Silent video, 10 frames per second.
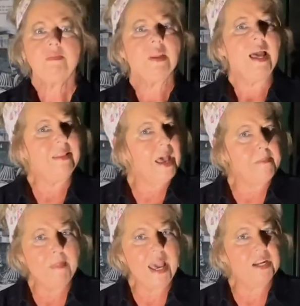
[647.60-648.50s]
And
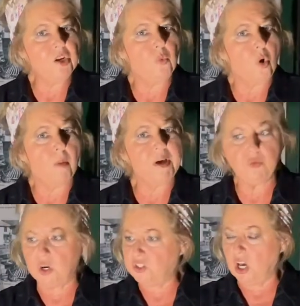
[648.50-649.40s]
that man and
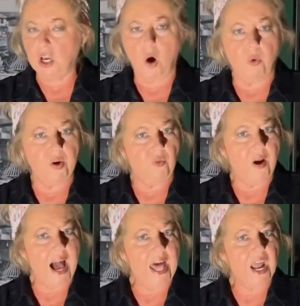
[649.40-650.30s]
woman was a-going
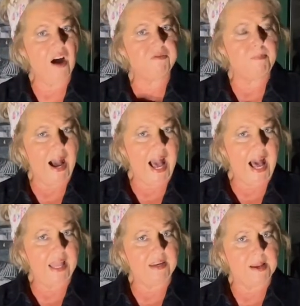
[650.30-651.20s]
right off
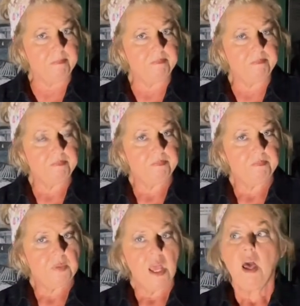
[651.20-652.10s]
behind him.
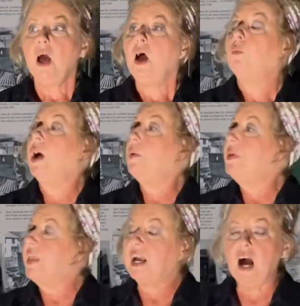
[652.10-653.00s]
Well,
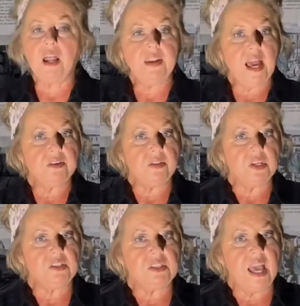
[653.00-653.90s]
when they got down to the
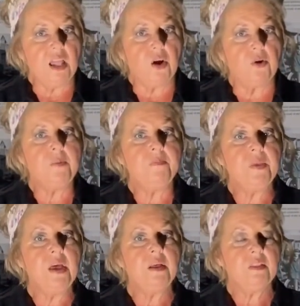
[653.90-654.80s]
cellar,
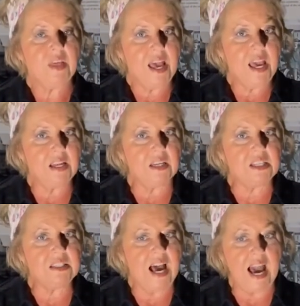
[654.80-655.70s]
the
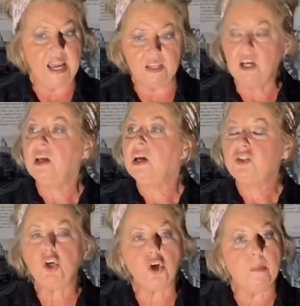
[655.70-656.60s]
Headless Haint
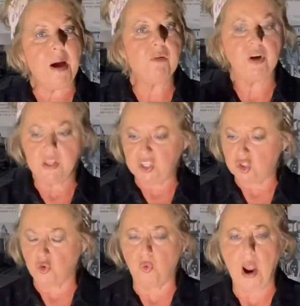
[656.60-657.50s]
took them over to this
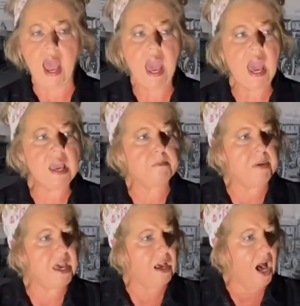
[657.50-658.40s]
great
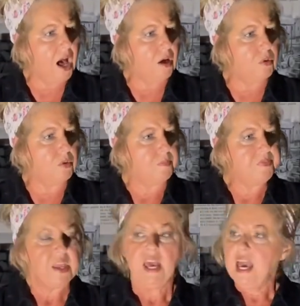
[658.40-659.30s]
big hole.
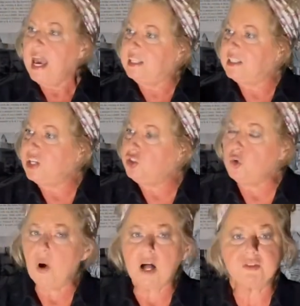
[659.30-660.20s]
He said,
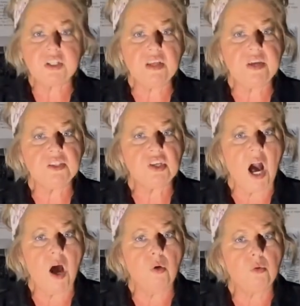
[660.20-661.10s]
you all see this
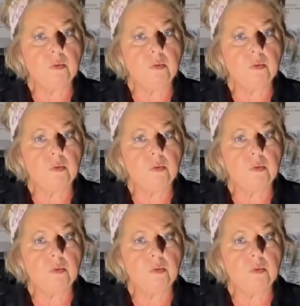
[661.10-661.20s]
hole?